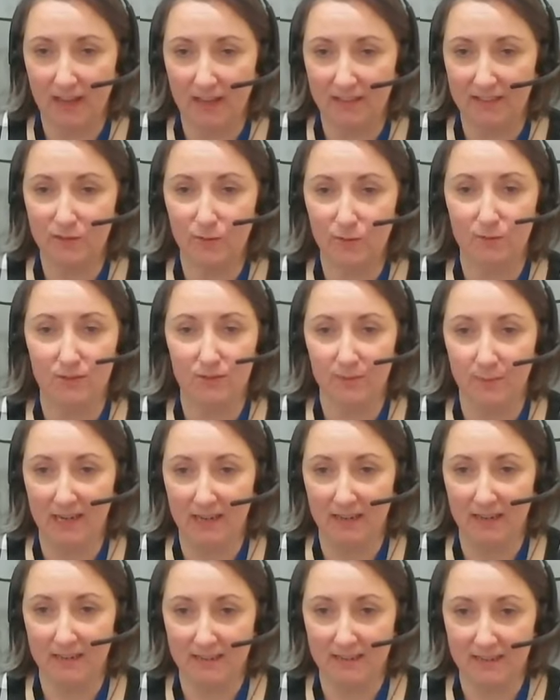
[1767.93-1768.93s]
This one's from
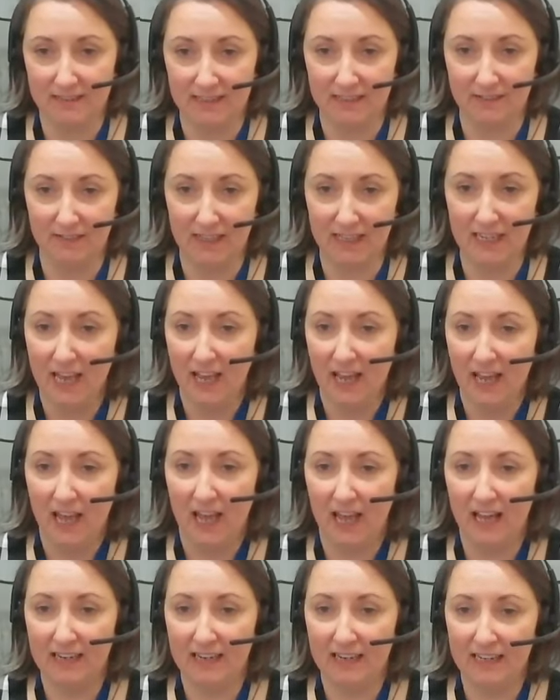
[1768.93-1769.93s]
Allerton CV,
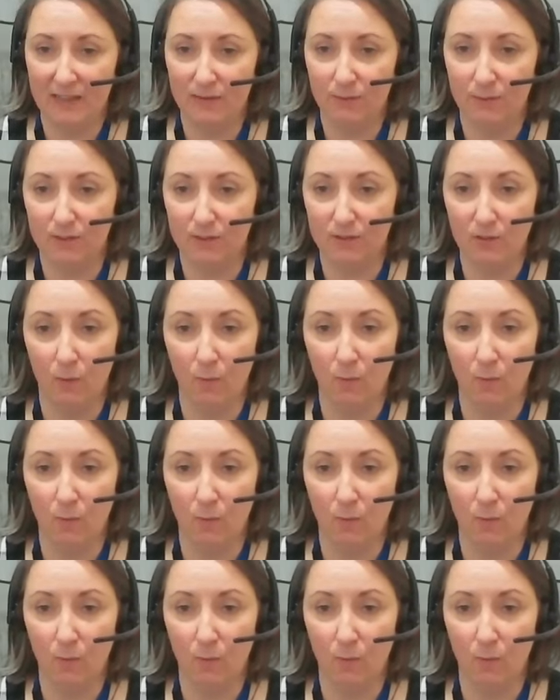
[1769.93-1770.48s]
and it was,